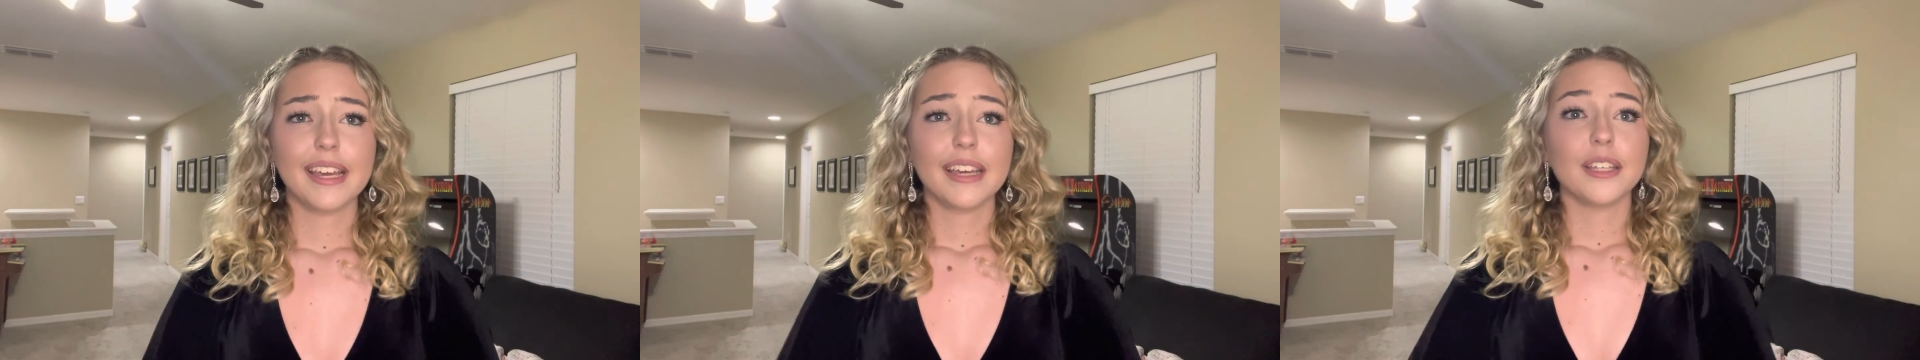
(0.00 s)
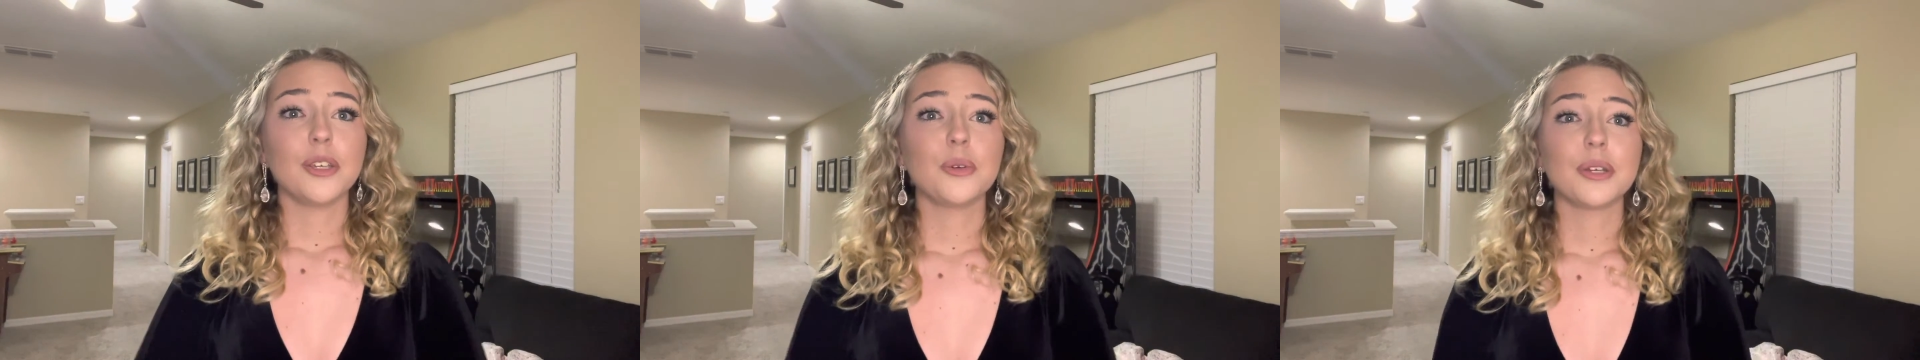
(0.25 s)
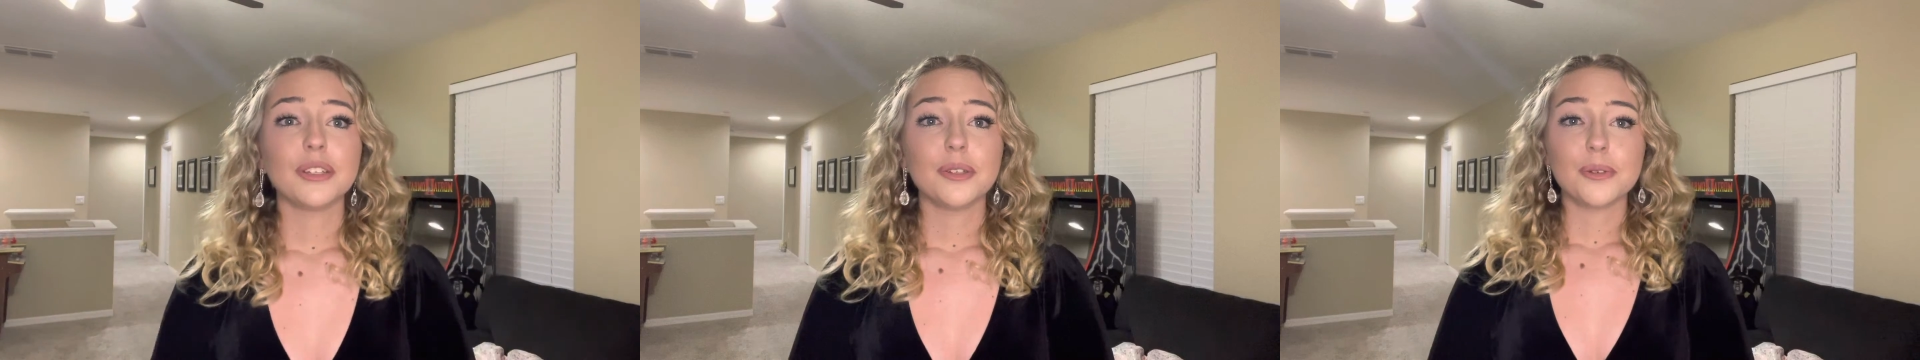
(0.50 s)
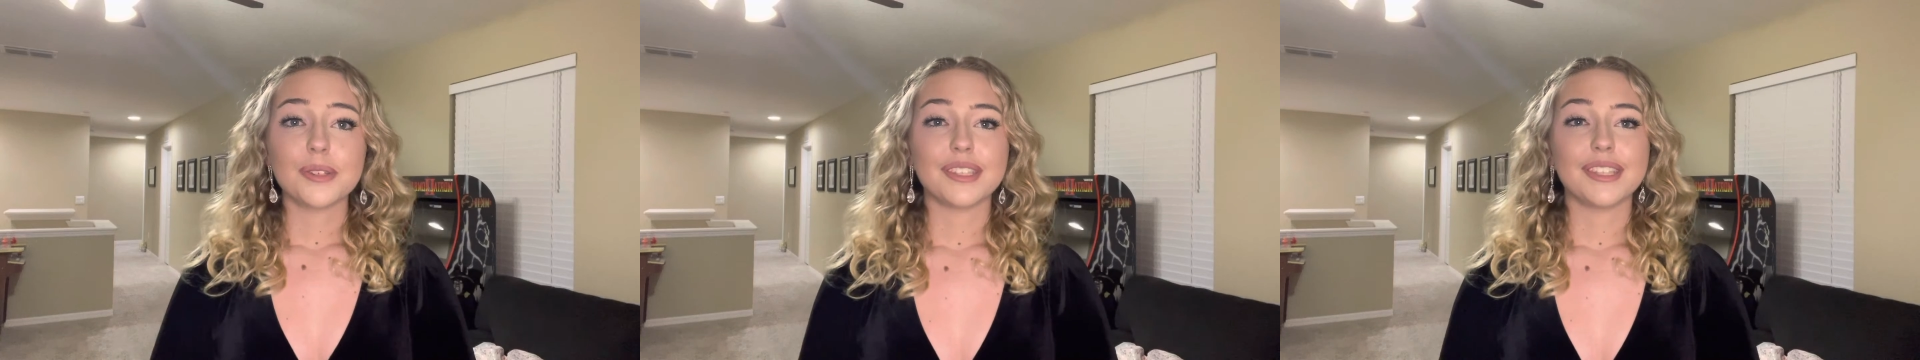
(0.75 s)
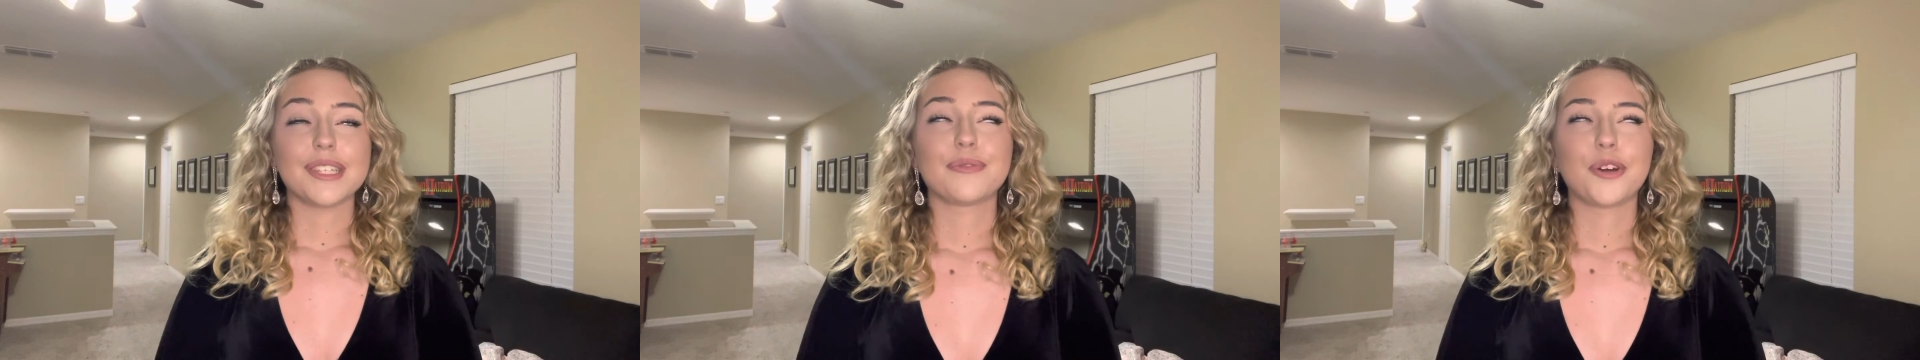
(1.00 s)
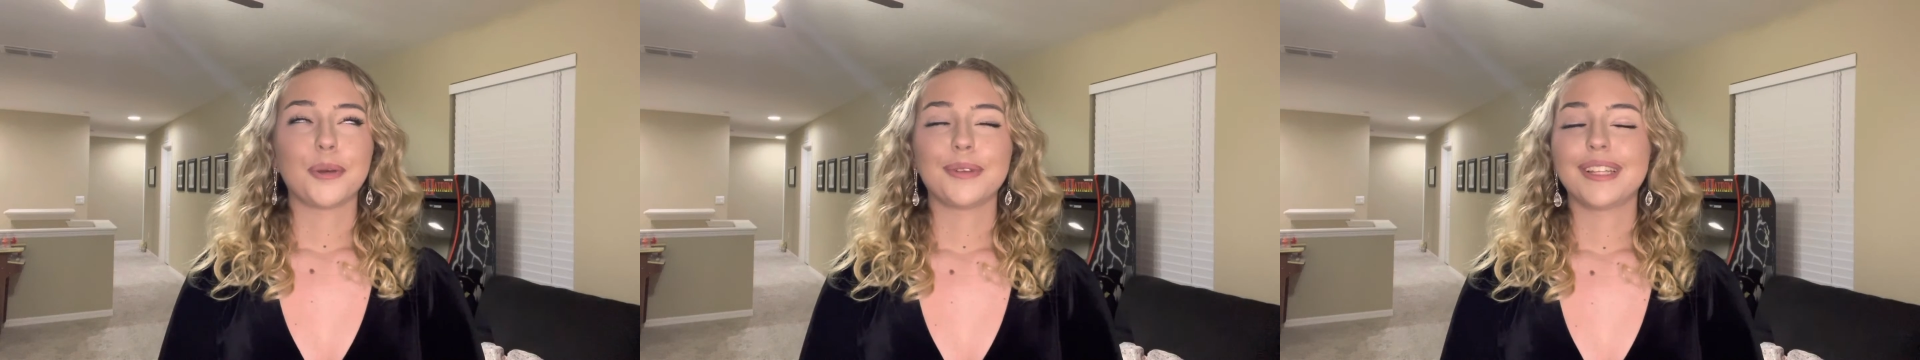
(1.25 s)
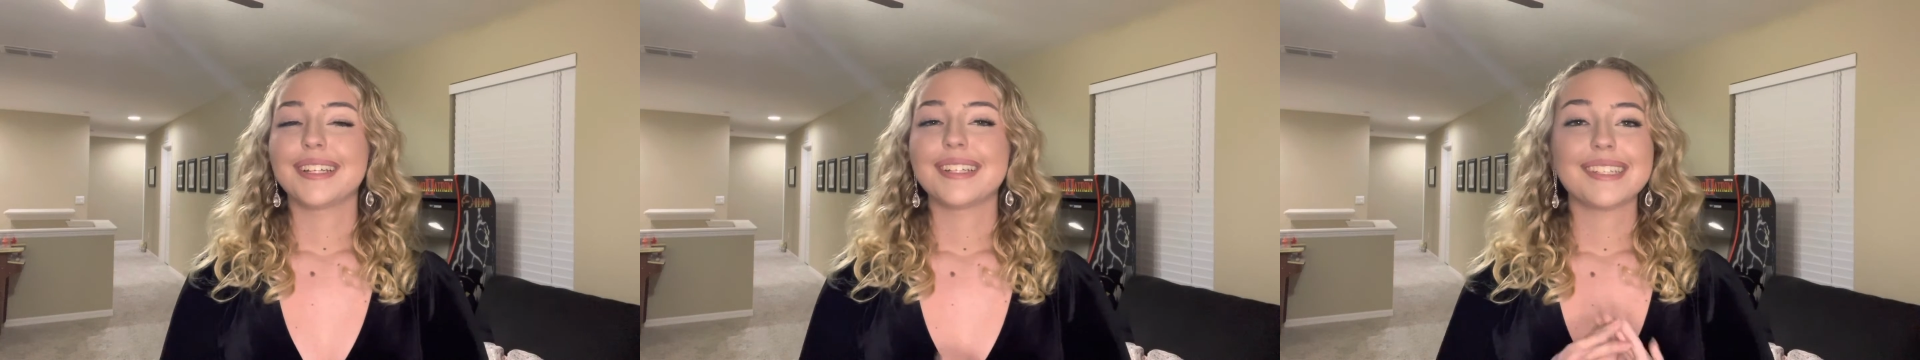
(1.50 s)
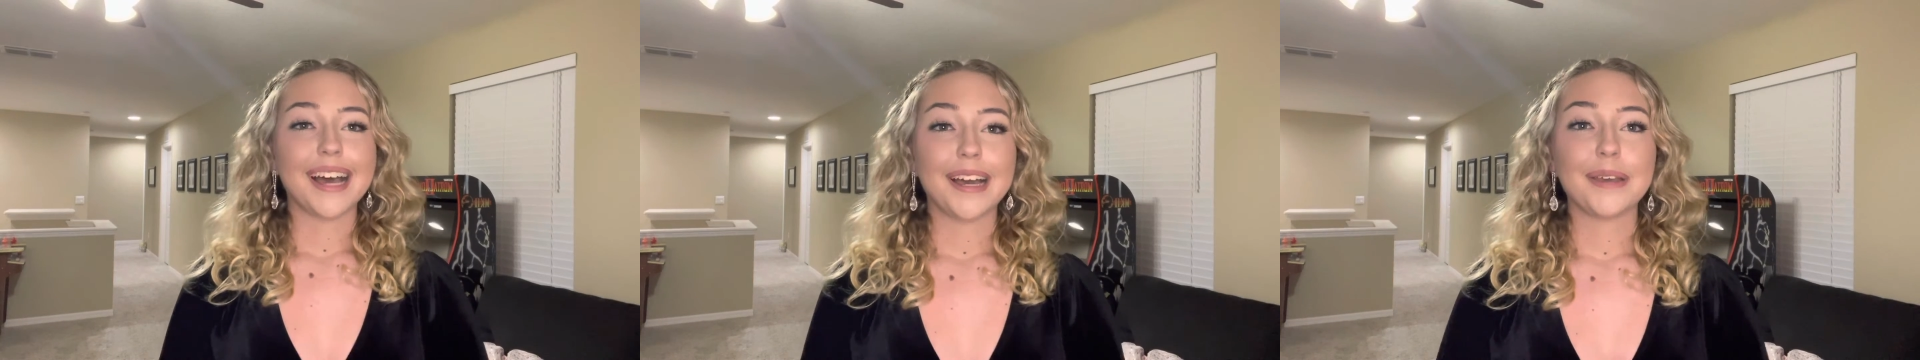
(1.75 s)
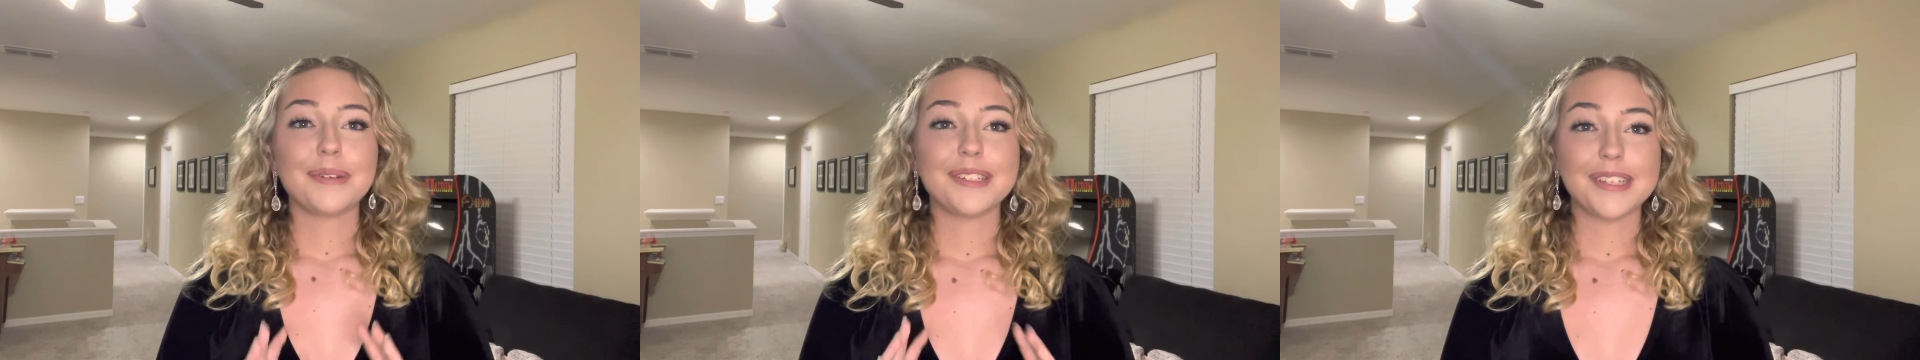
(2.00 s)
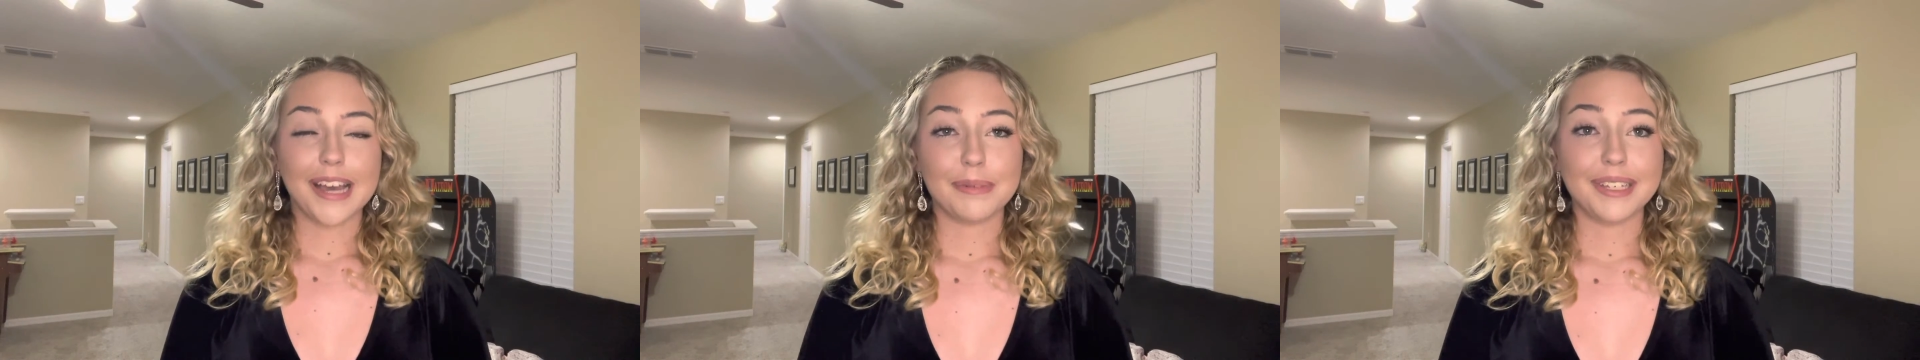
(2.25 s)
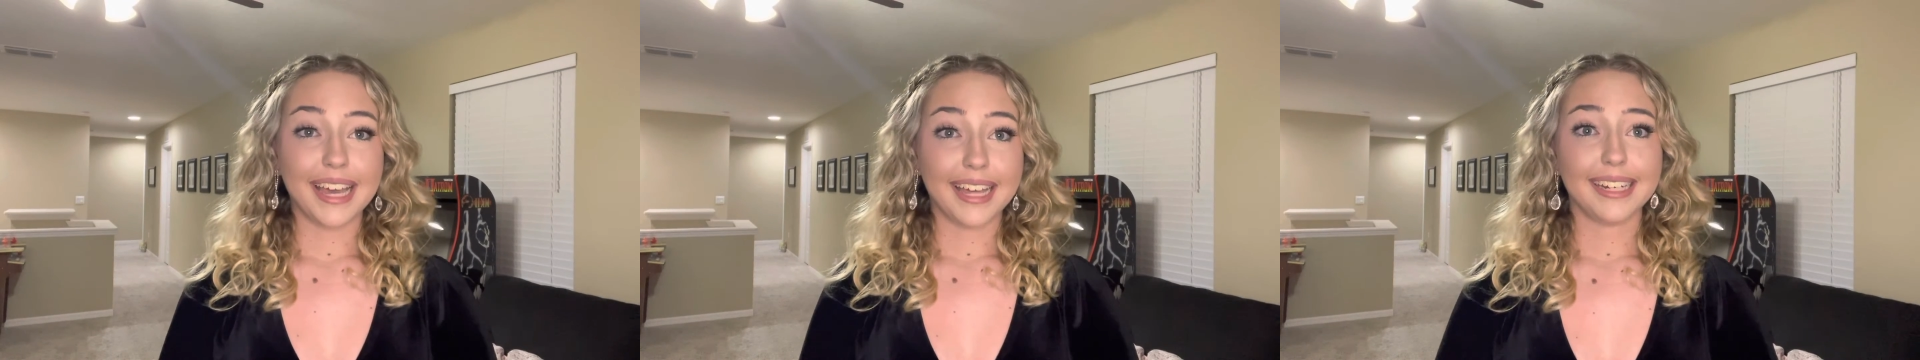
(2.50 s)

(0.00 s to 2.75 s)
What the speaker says: You can use this formula time and time again,